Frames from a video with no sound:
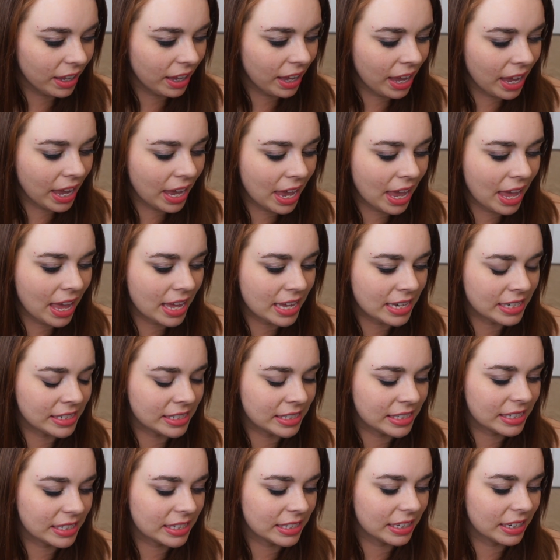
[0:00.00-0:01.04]
And
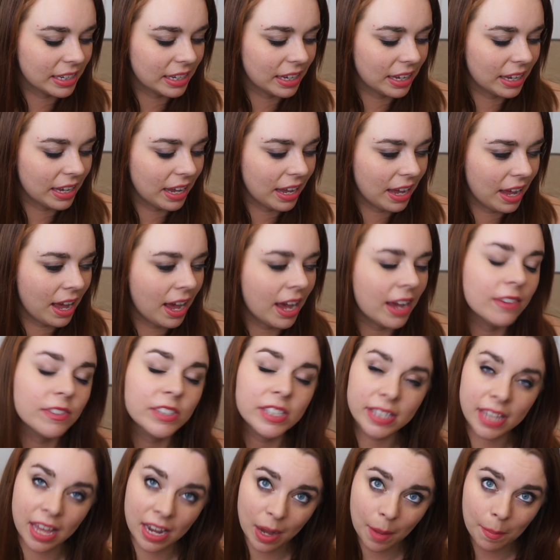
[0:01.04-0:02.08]
I've
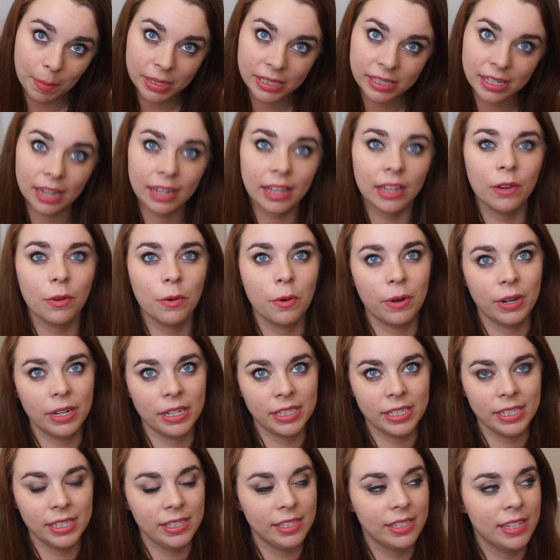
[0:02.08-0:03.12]
set up a second
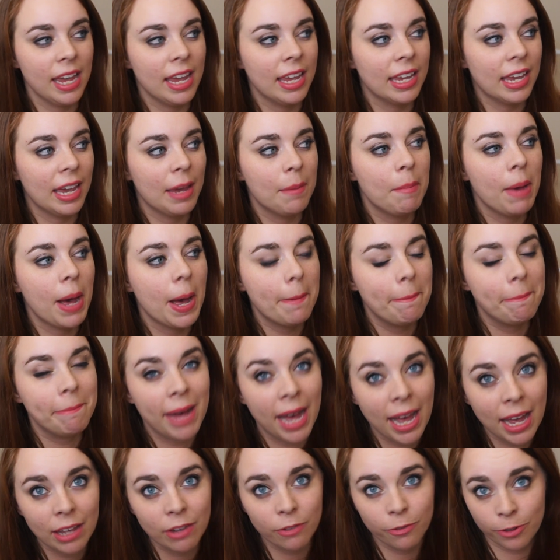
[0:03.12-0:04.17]
quarantine tank and bought
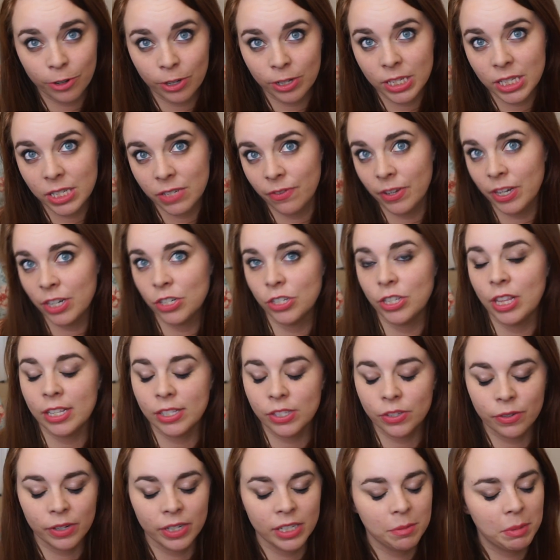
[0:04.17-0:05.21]
my first fish.
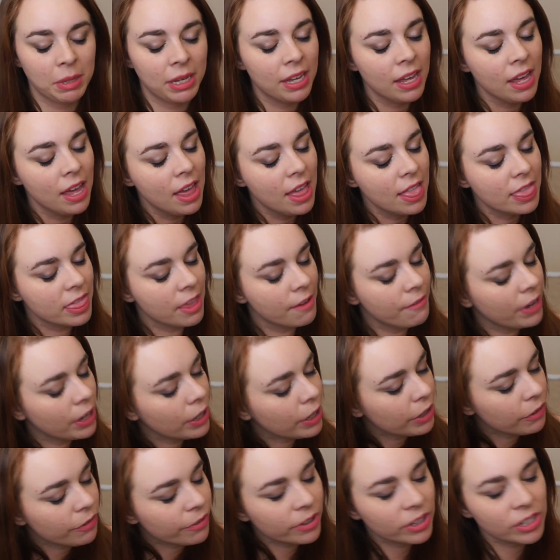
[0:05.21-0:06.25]
That's going to be the
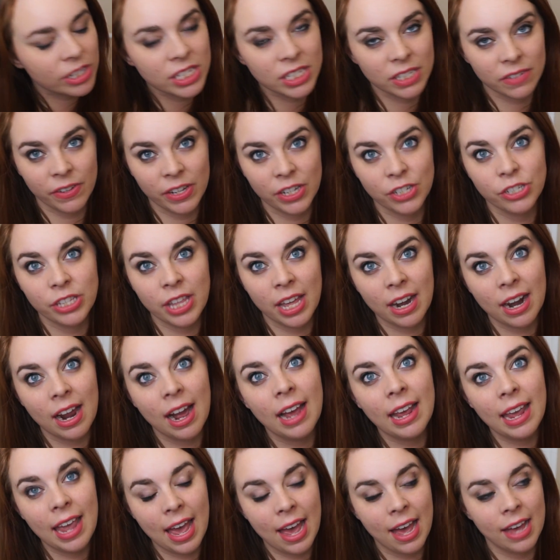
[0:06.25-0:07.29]
very first fish that
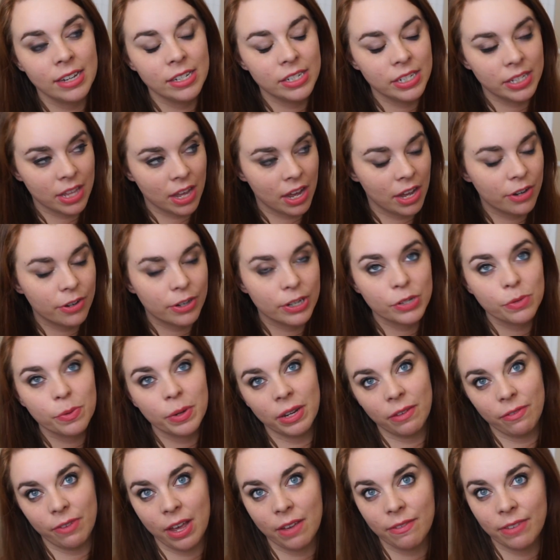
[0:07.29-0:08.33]
I add to the
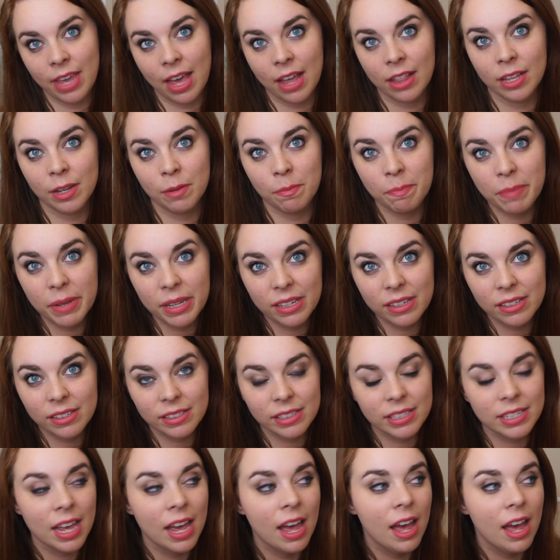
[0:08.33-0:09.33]
125-gallon build.